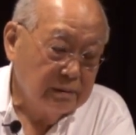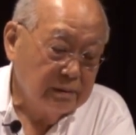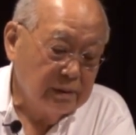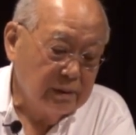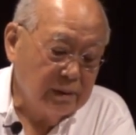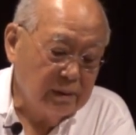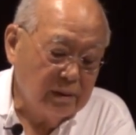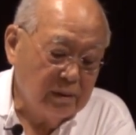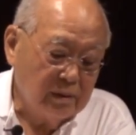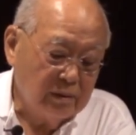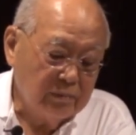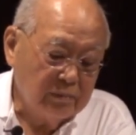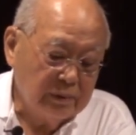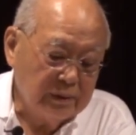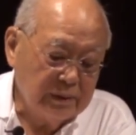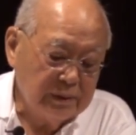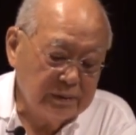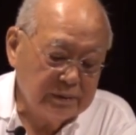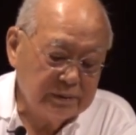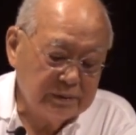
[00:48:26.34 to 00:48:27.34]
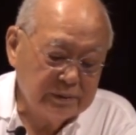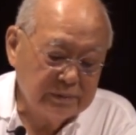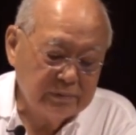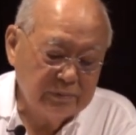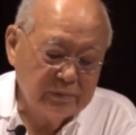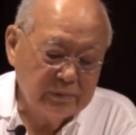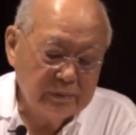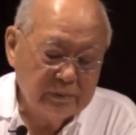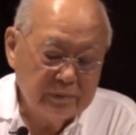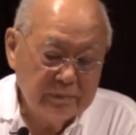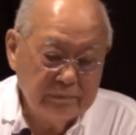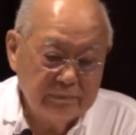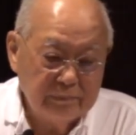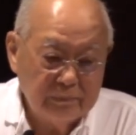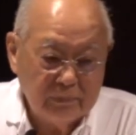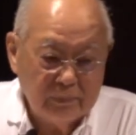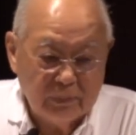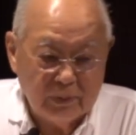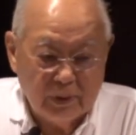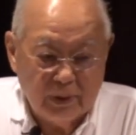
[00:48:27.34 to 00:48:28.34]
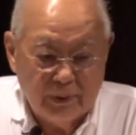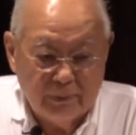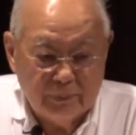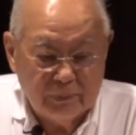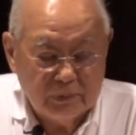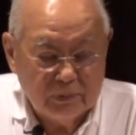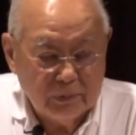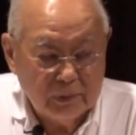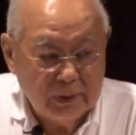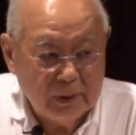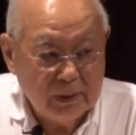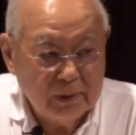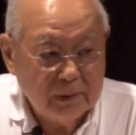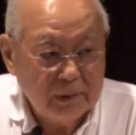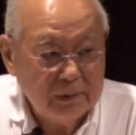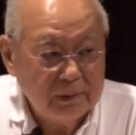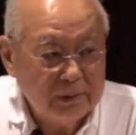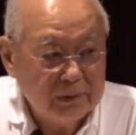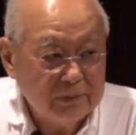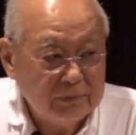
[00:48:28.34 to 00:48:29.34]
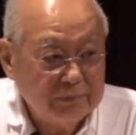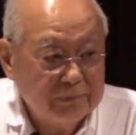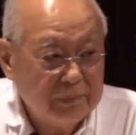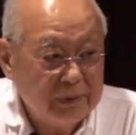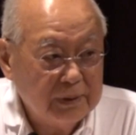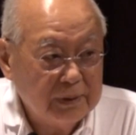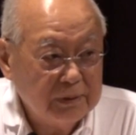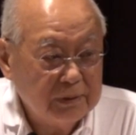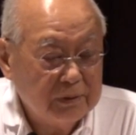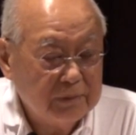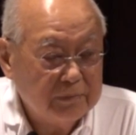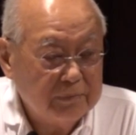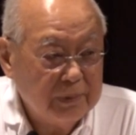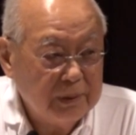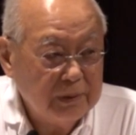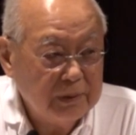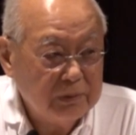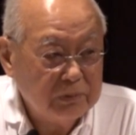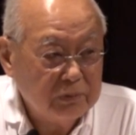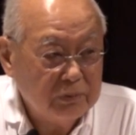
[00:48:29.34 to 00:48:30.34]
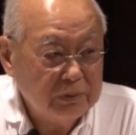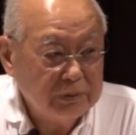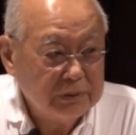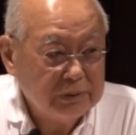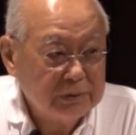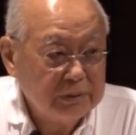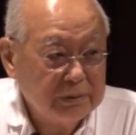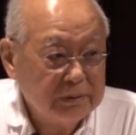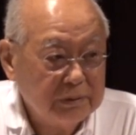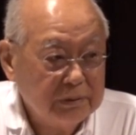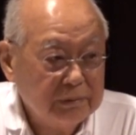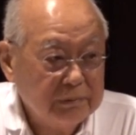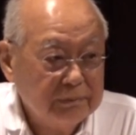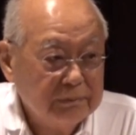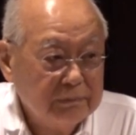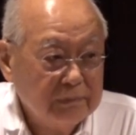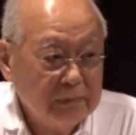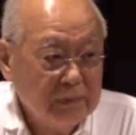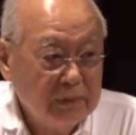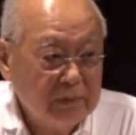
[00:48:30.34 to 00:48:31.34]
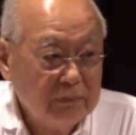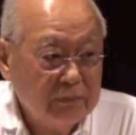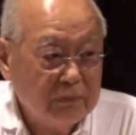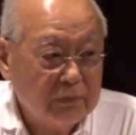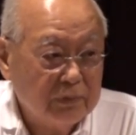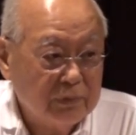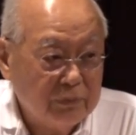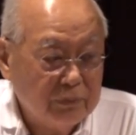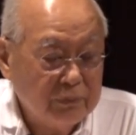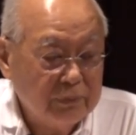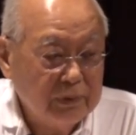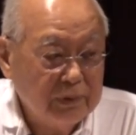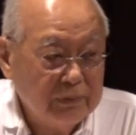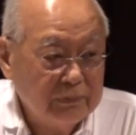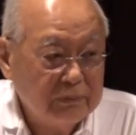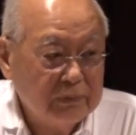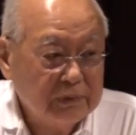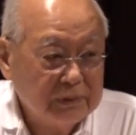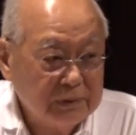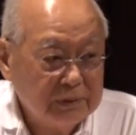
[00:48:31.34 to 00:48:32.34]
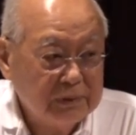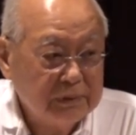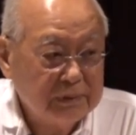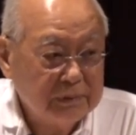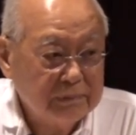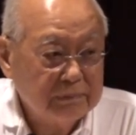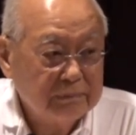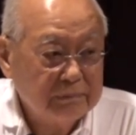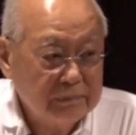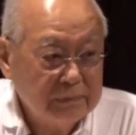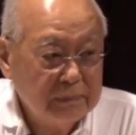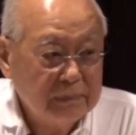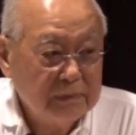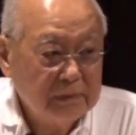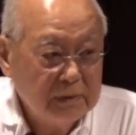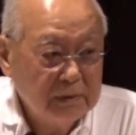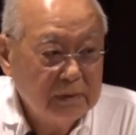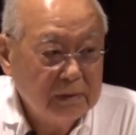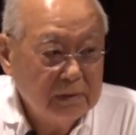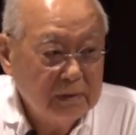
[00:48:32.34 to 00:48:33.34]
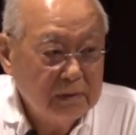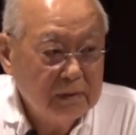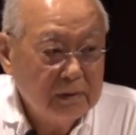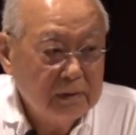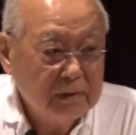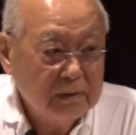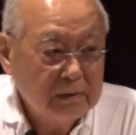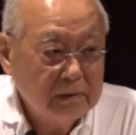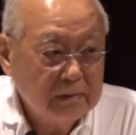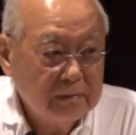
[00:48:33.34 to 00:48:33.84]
they always were able to get enough money to pay tuition for the three of us. Wow.